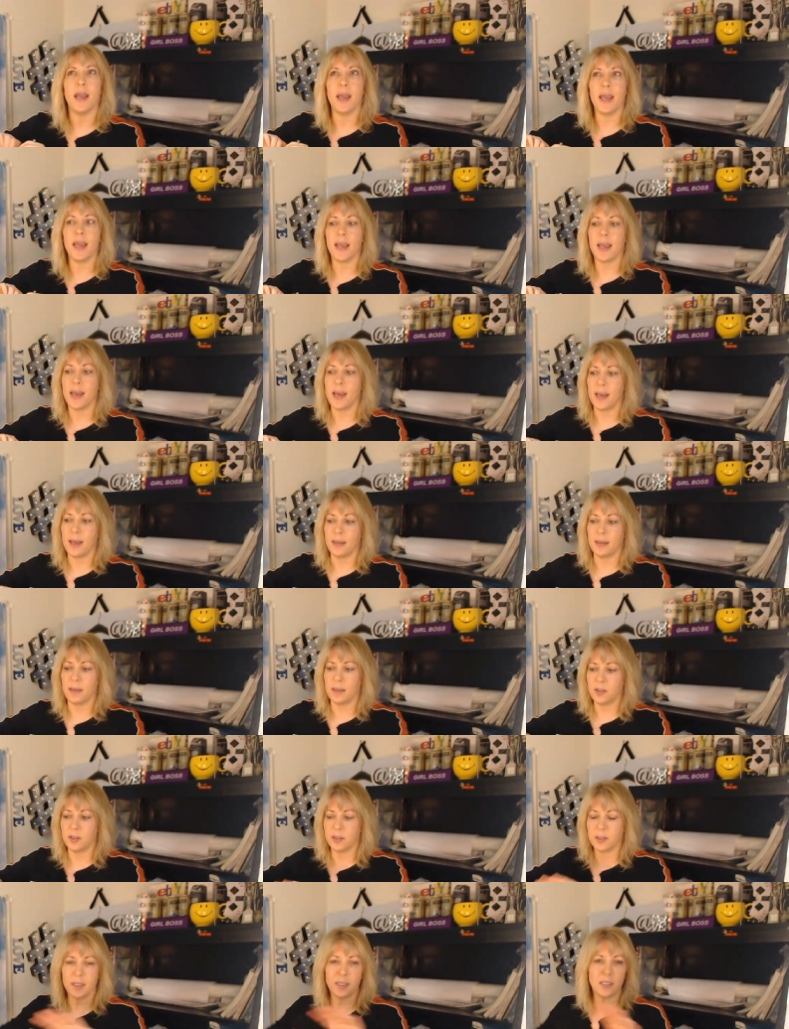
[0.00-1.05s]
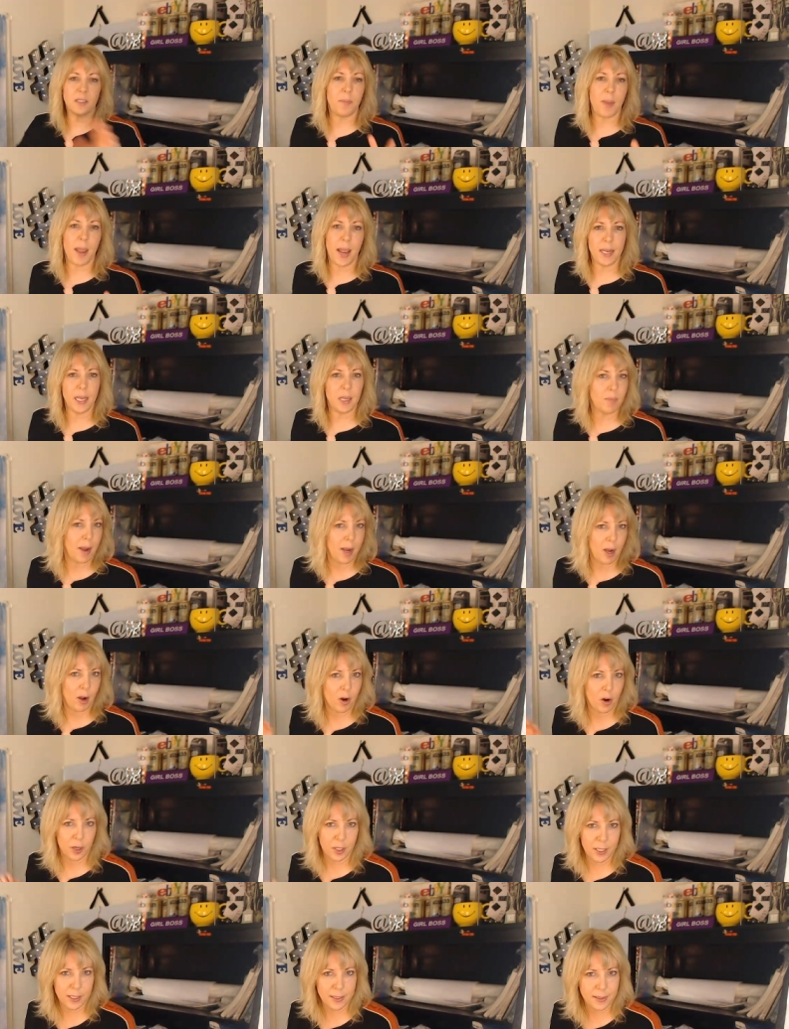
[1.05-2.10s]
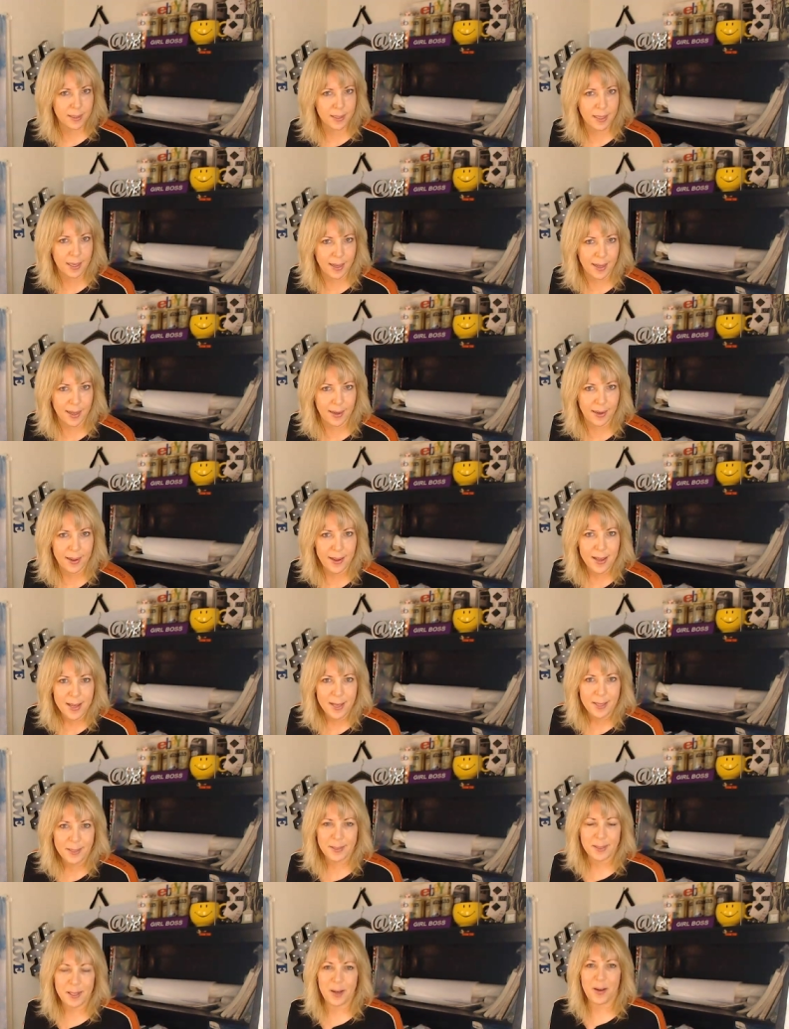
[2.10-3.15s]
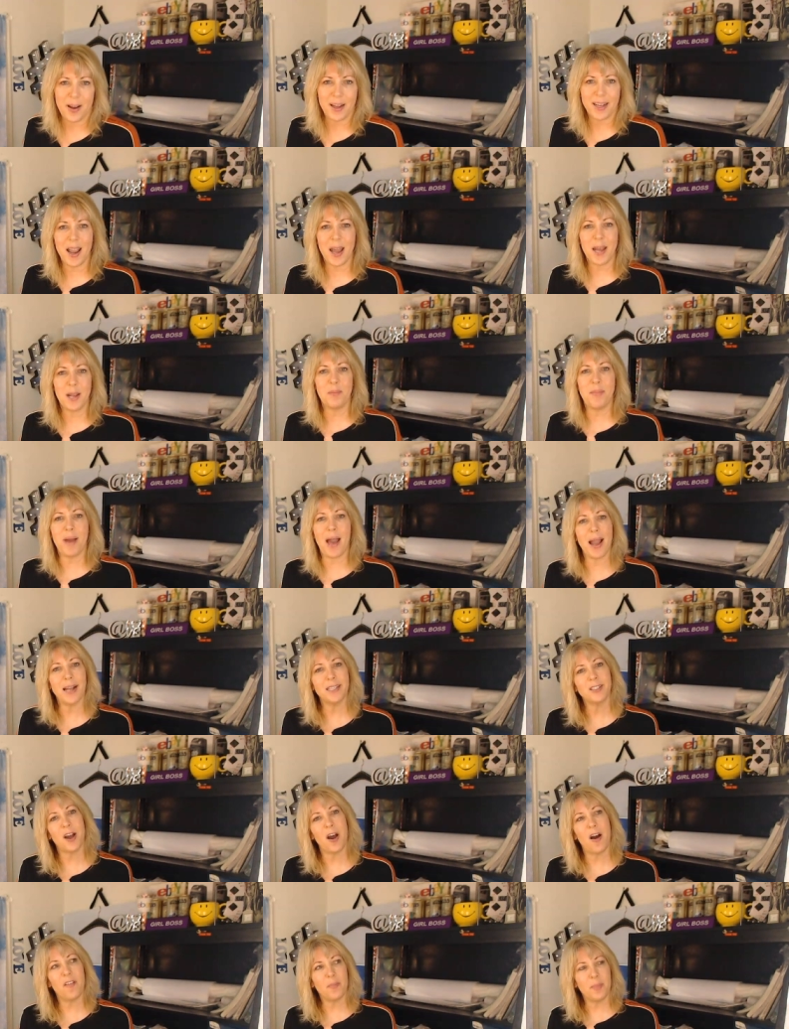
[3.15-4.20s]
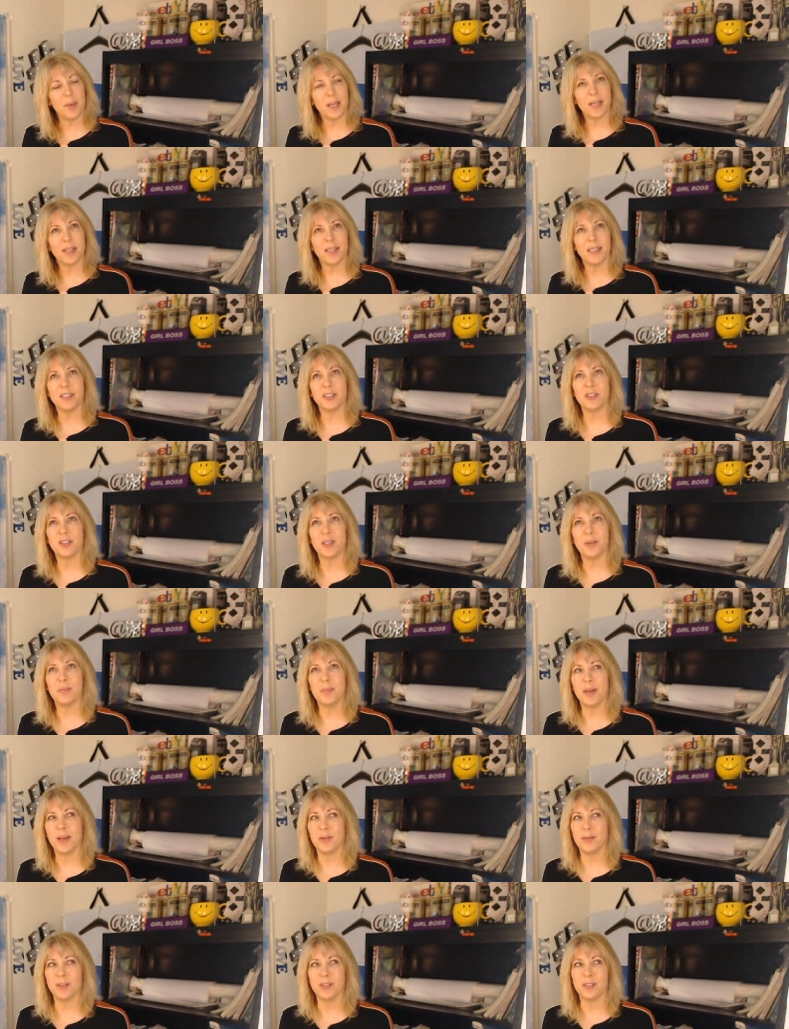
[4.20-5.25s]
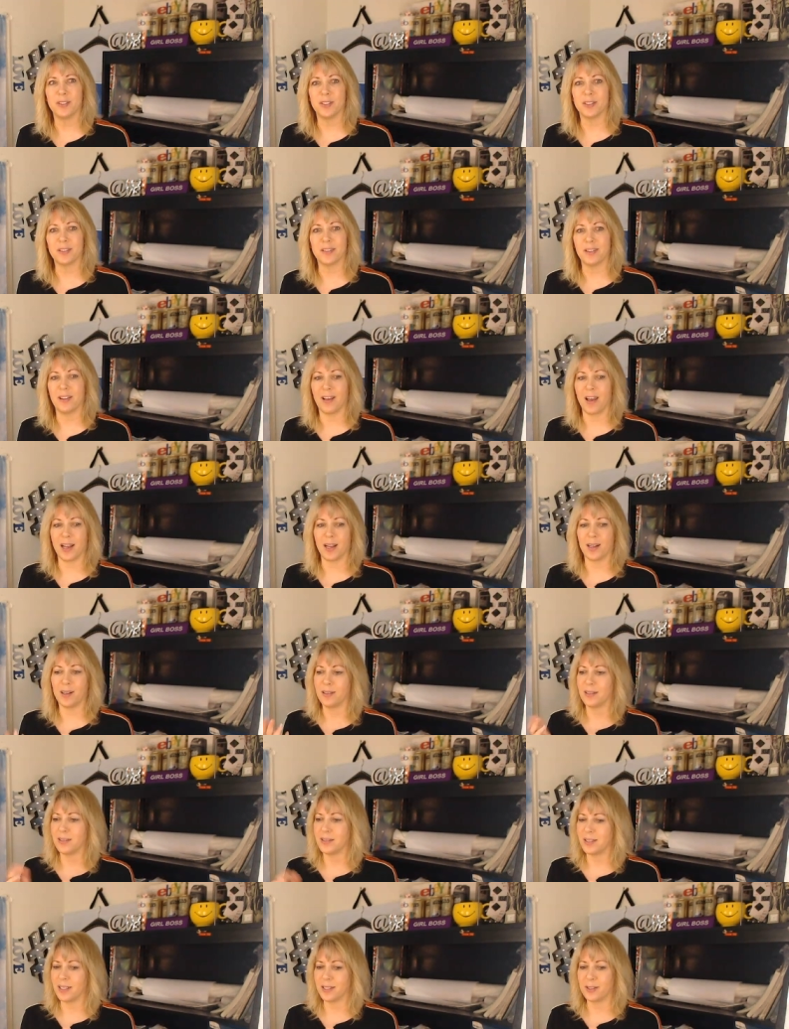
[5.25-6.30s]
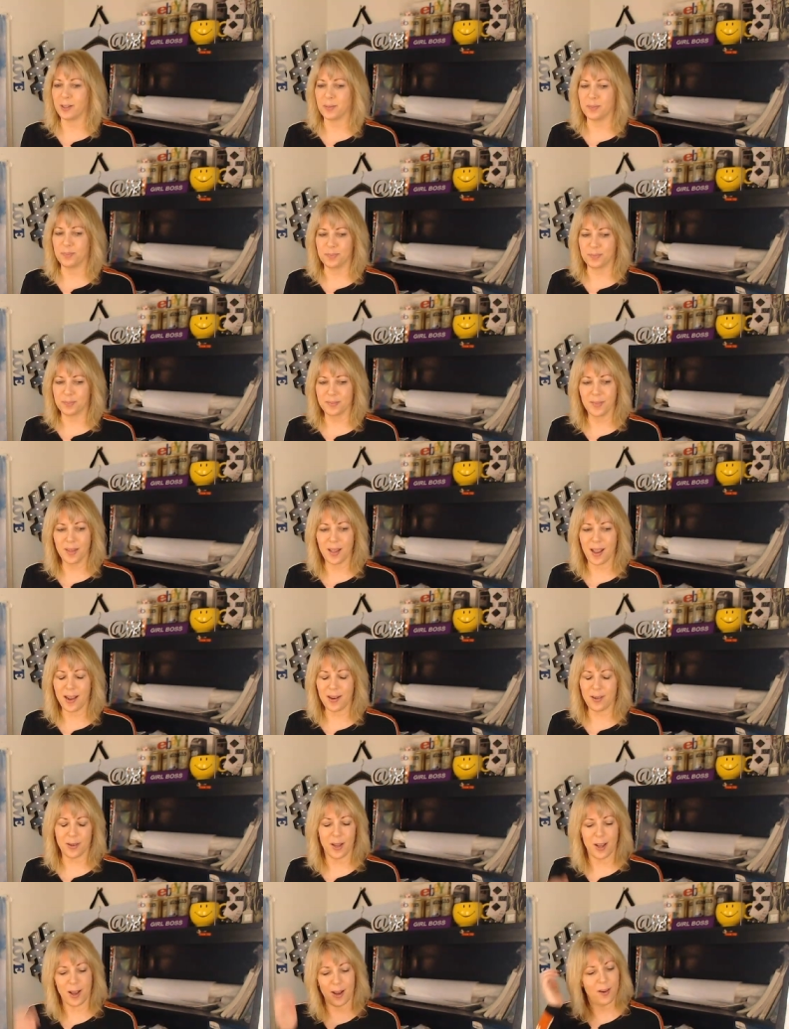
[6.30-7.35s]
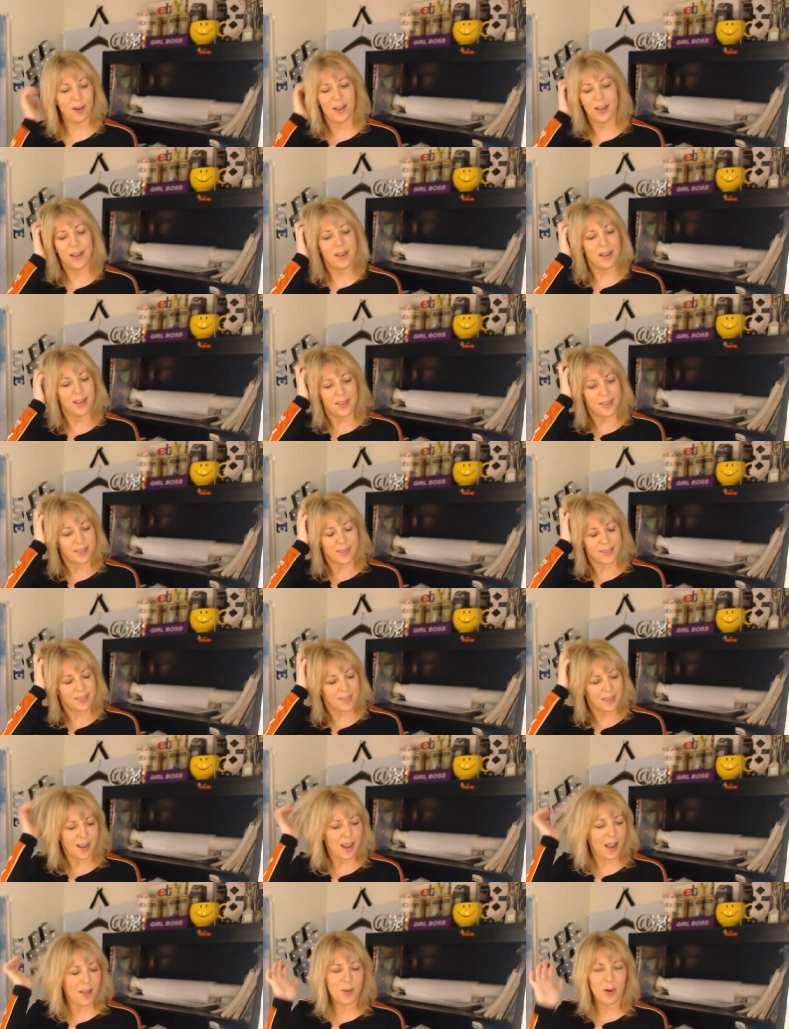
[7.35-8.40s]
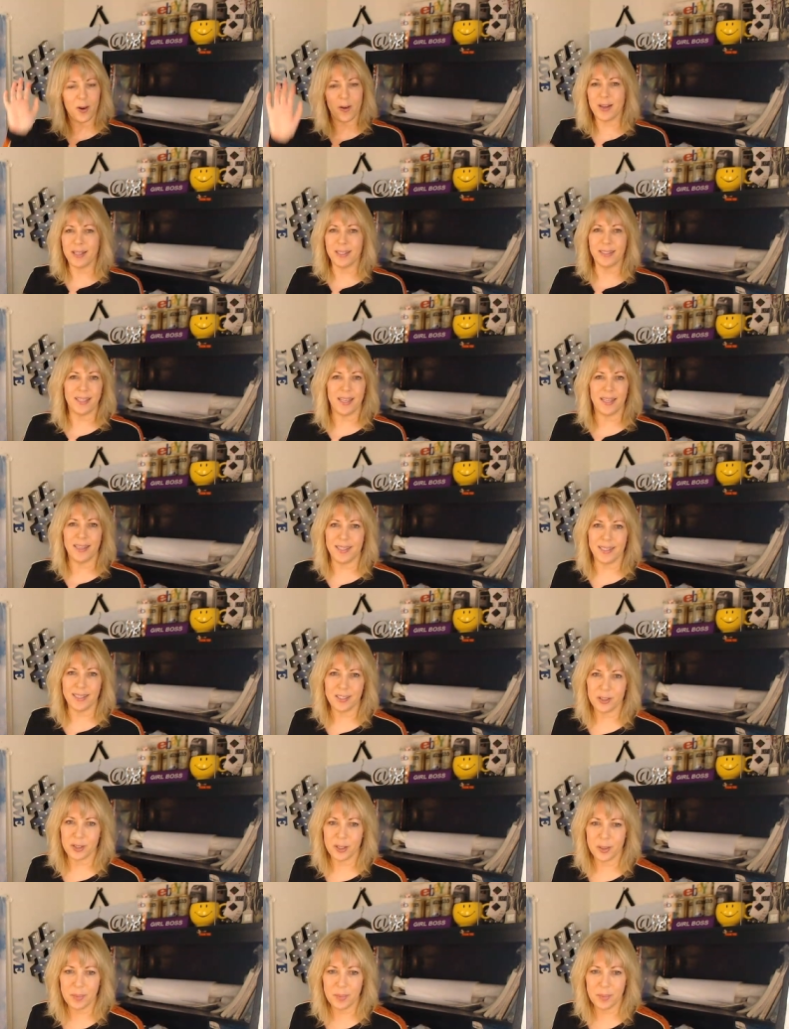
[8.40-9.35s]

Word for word: and just expanding my hard goods again so I kind of backed off because shipping was just like such a I don't know I've already said this.